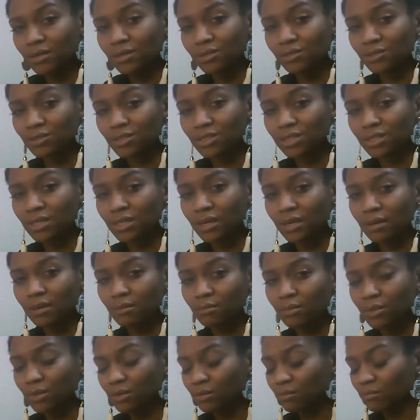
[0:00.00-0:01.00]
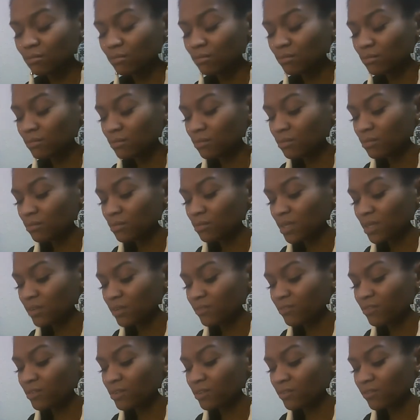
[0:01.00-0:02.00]
energy came up. That
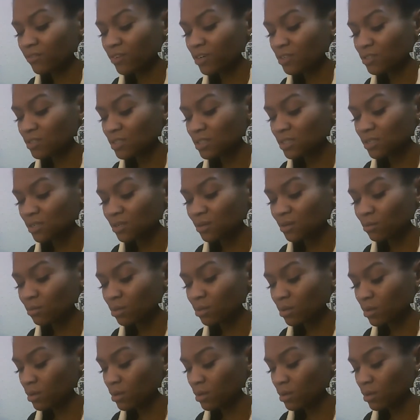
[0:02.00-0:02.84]
for the first step